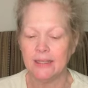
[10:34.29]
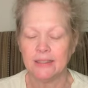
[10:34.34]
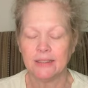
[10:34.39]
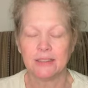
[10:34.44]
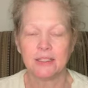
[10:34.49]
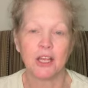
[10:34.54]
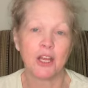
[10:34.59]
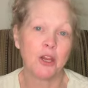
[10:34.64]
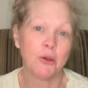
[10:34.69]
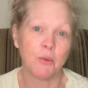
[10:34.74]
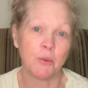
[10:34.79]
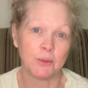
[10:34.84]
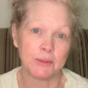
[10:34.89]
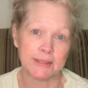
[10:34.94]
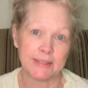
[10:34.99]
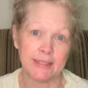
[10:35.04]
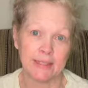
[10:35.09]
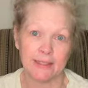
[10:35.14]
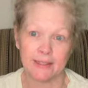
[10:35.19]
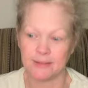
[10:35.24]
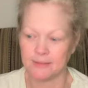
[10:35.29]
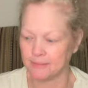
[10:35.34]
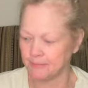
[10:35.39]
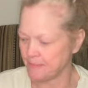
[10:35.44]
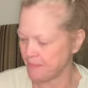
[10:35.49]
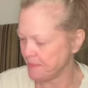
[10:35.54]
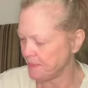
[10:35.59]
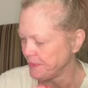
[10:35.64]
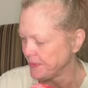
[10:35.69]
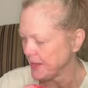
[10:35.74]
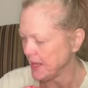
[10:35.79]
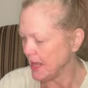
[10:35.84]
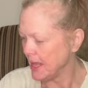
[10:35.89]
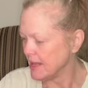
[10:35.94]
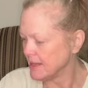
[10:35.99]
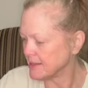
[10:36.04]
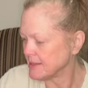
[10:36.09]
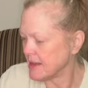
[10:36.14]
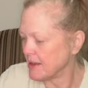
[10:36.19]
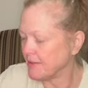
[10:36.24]
so you won't see them.
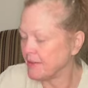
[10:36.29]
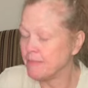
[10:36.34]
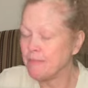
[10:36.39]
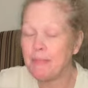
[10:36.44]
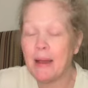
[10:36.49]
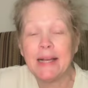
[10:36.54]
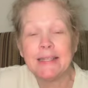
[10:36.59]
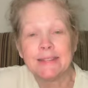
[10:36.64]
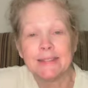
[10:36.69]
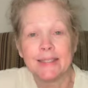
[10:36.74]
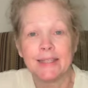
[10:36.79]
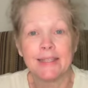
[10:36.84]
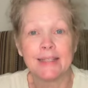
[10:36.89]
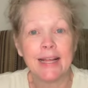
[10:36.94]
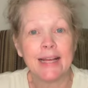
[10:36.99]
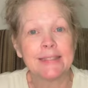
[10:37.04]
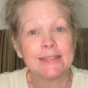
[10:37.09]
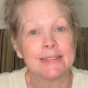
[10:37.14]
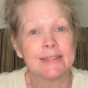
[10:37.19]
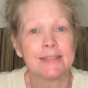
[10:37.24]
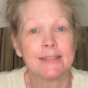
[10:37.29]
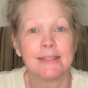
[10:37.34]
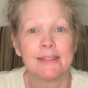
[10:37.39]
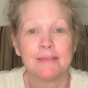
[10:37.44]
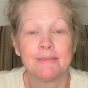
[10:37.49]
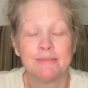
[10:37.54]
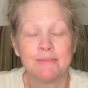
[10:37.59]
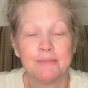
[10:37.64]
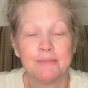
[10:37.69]
So basically that's the